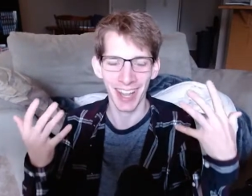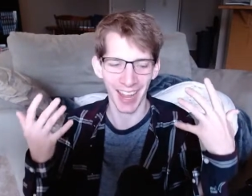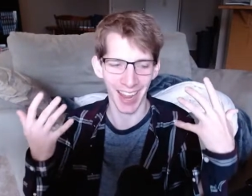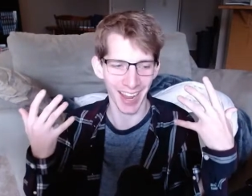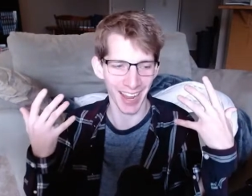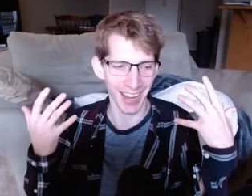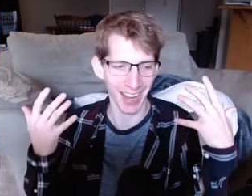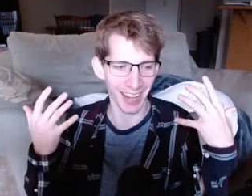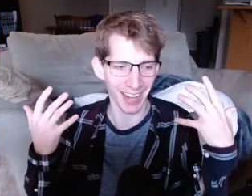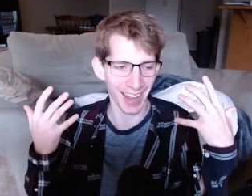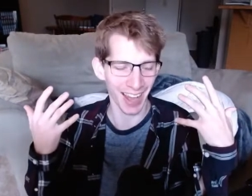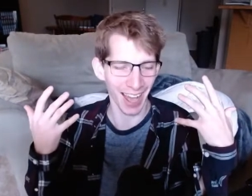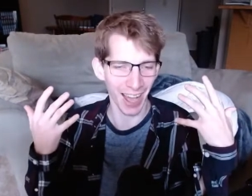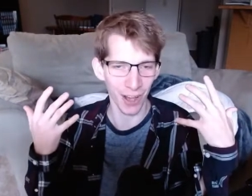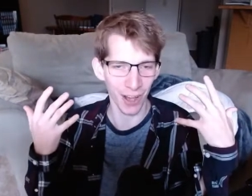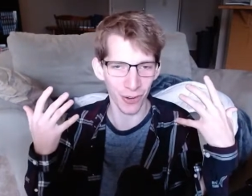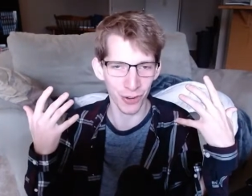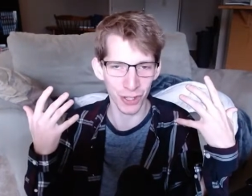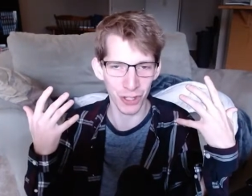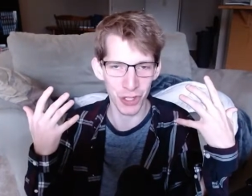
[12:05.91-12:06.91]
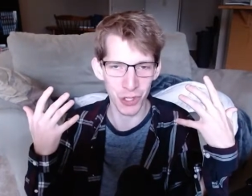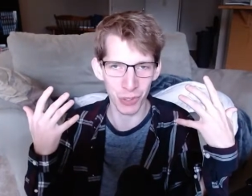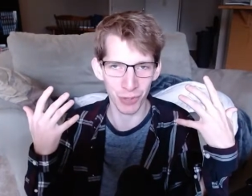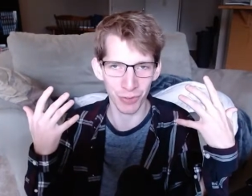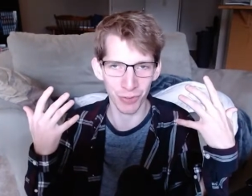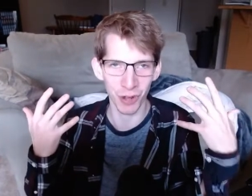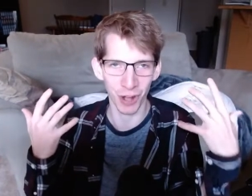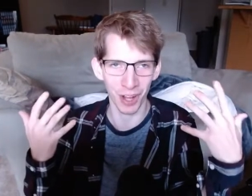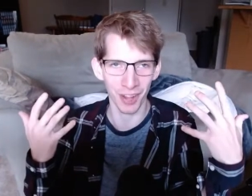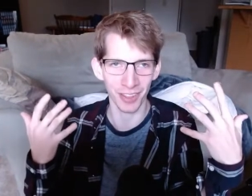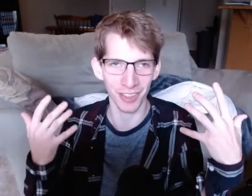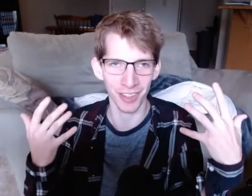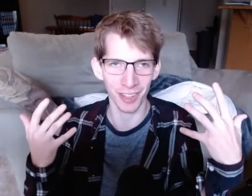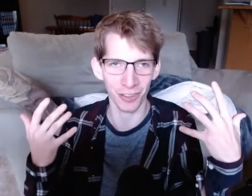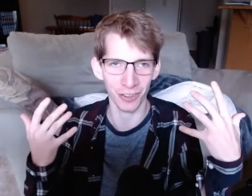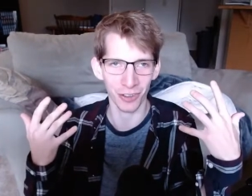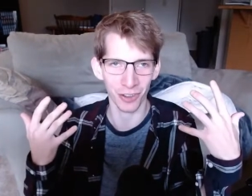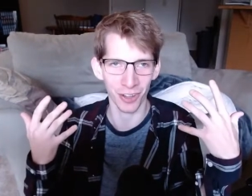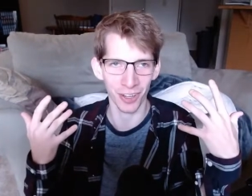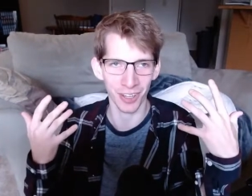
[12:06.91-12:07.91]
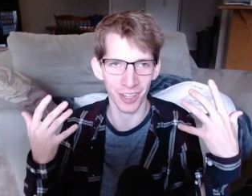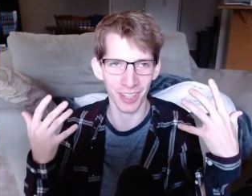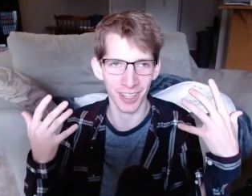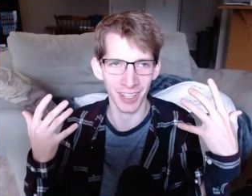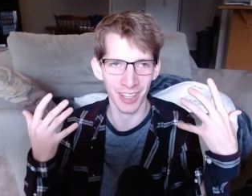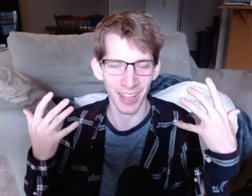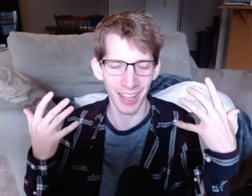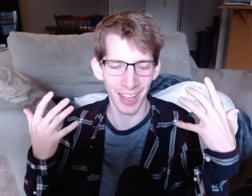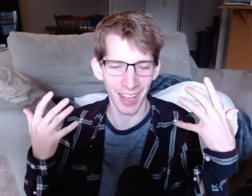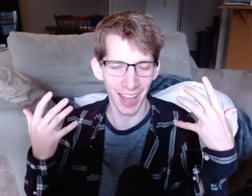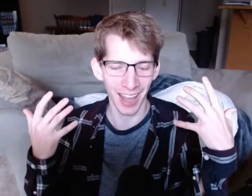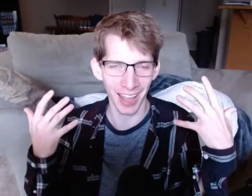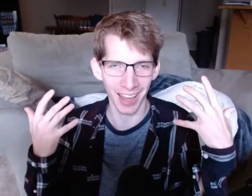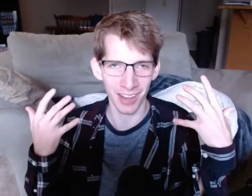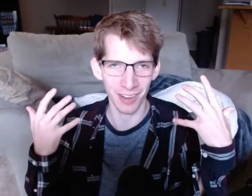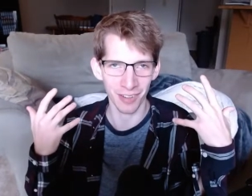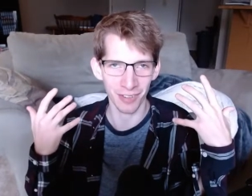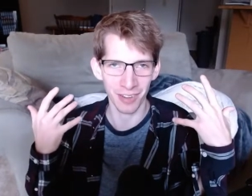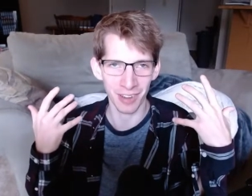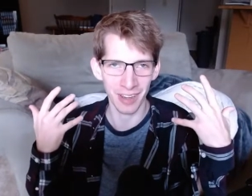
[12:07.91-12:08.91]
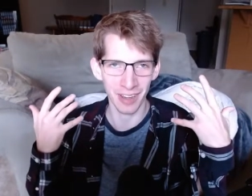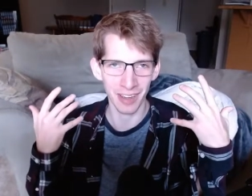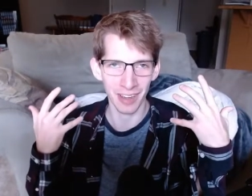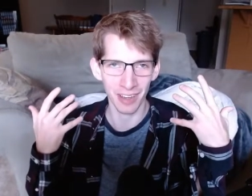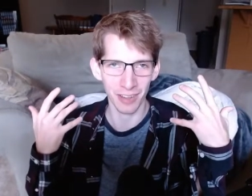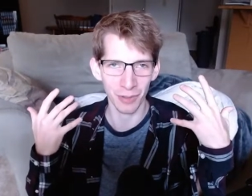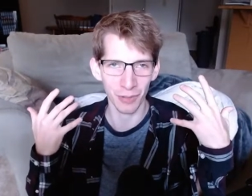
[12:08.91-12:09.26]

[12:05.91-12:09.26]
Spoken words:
and how could you have gone this long and